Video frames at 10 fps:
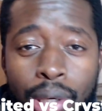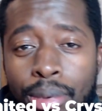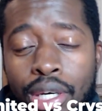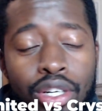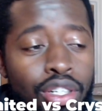
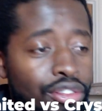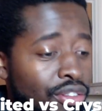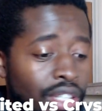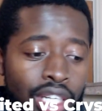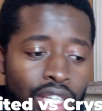kickoff.
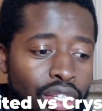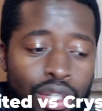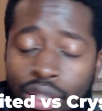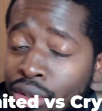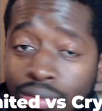You
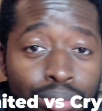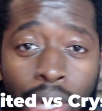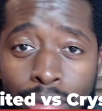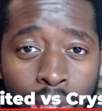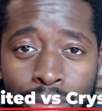know, prime
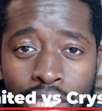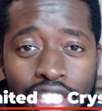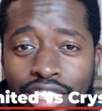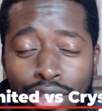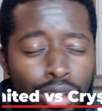time telly,
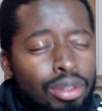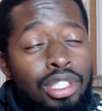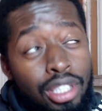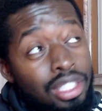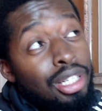you know,
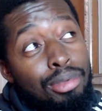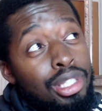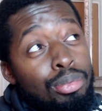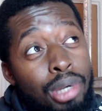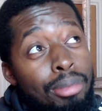except it's
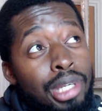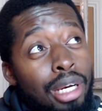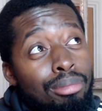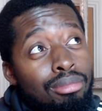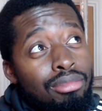prime
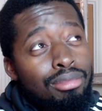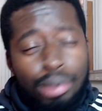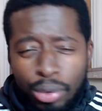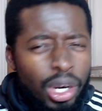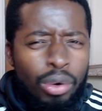time, but
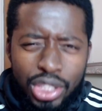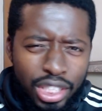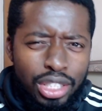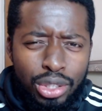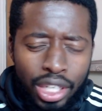we can't watch it in
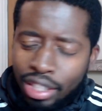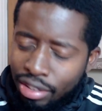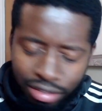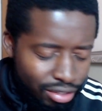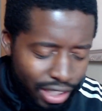the UK.
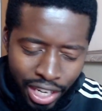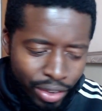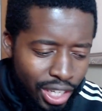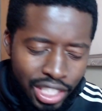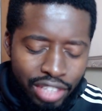Anyway,
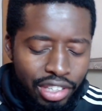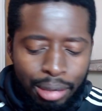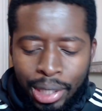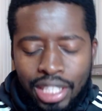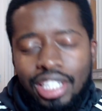let's leave that
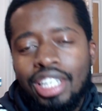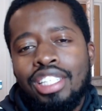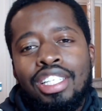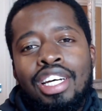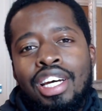by the side.
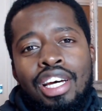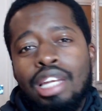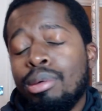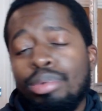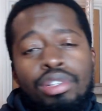Let me
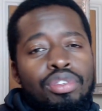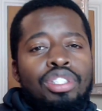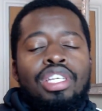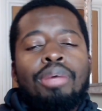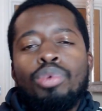preview this
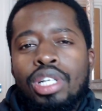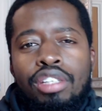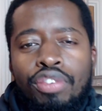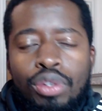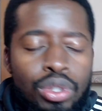game quickly
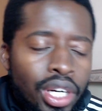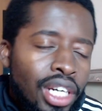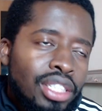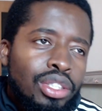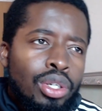for you
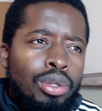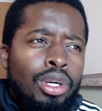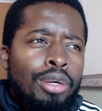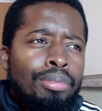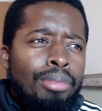guys. You
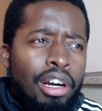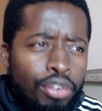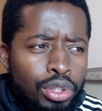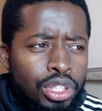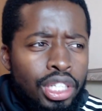know, my
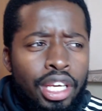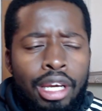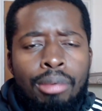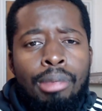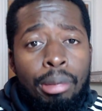thoughts on the
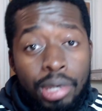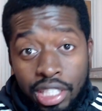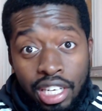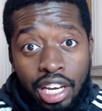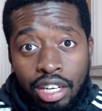game, my predicted
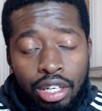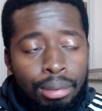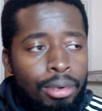lineup.